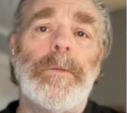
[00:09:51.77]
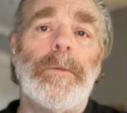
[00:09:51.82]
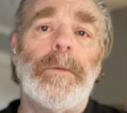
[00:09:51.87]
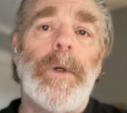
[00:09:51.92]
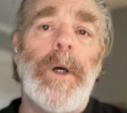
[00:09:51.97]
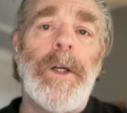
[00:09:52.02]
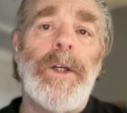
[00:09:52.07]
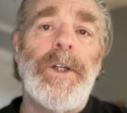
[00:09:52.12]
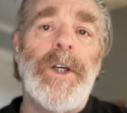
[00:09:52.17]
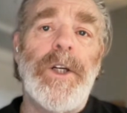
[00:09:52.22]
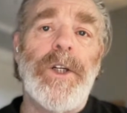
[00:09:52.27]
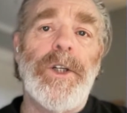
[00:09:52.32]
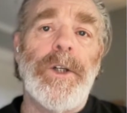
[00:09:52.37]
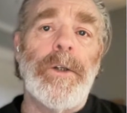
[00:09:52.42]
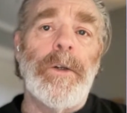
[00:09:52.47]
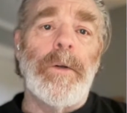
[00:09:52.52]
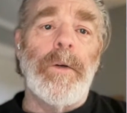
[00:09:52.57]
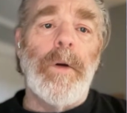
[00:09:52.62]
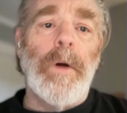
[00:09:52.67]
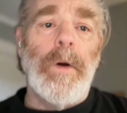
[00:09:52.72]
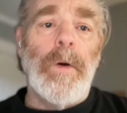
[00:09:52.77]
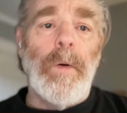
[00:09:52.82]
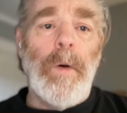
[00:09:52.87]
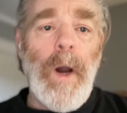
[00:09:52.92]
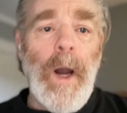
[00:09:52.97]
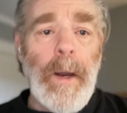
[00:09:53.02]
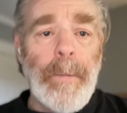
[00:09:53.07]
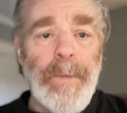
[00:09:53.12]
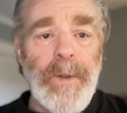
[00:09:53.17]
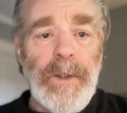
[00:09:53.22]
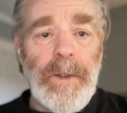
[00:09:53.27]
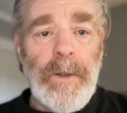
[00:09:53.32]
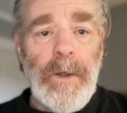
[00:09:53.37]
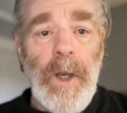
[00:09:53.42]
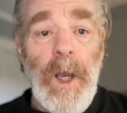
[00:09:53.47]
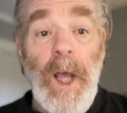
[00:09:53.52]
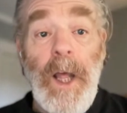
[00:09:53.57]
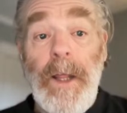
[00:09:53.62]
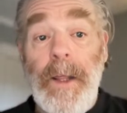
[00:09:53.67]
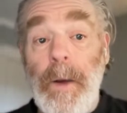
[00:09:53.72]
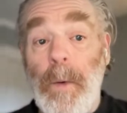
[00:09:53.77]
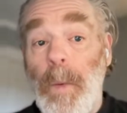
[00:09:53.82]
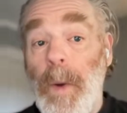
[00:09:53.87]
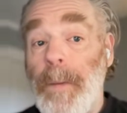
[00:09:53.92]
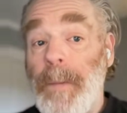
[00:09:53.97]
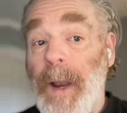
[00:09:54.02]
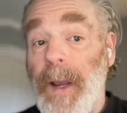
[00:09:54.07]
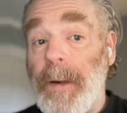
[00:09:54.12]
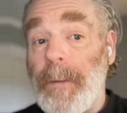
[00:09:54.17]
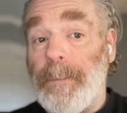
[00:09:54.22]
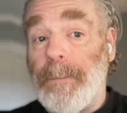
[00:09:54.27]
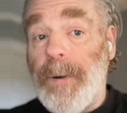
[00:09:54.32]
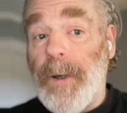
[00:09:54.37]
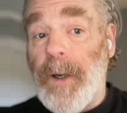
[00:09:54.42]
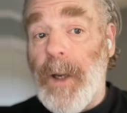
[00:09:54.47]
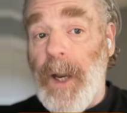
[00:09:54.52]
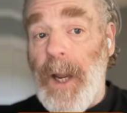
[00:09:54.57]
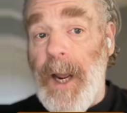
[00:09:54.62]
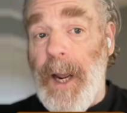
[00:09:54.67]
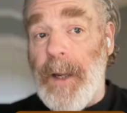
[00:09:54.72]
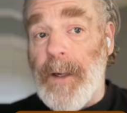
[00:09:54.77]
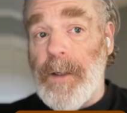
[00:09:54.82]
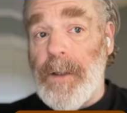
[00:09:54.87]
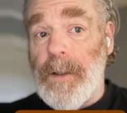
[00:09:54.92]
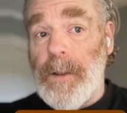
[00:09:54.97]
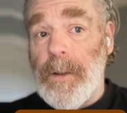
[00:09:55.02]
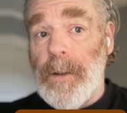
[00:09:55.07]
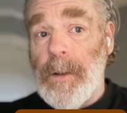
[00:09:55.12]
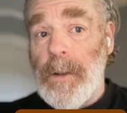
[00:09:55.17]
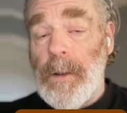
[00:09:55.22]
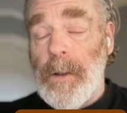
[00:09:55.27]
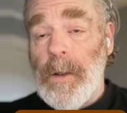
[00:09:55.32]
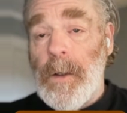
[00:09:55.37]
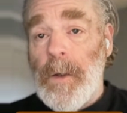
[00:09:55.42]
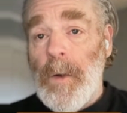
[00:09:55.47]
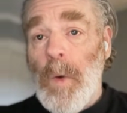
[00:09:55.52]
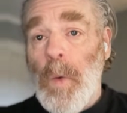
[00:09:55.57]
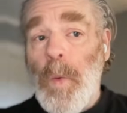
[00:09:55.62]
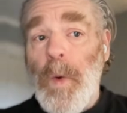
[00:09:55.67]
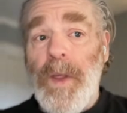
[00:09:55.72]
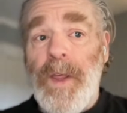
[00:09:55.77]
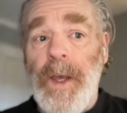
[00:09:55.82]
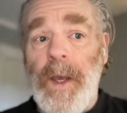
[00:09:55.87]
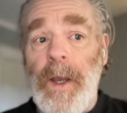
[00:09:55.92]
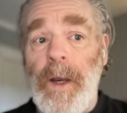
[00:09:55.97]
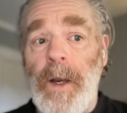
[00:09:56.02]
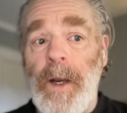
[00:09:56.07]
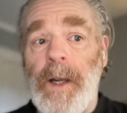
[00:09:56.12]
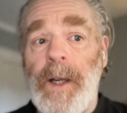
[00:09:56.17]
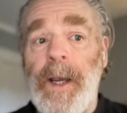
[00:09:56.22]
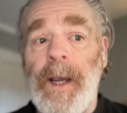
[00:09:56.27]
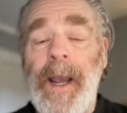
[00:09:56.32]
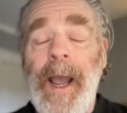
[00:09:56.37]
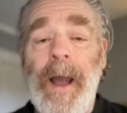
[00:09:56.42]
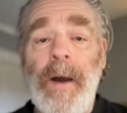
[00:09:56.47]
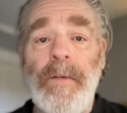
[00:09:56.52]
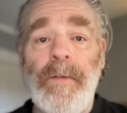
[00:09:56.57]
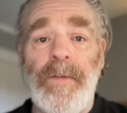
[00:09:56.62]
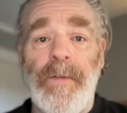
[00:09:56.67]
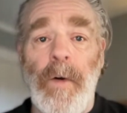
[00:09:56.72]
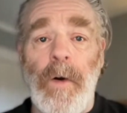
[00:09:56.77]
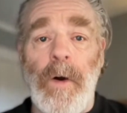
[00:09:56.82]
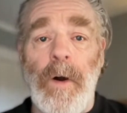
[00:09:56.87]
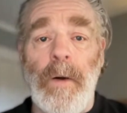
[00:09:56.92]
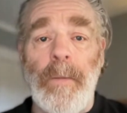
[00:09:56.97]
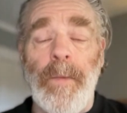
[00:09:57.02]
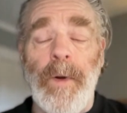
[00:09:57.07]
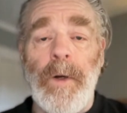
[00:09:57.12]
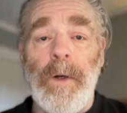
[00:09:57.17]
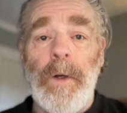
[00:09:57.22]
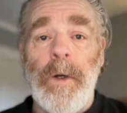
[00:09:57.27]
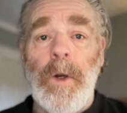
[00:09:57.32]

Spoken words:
additional crops that we might plant within a cacao farm,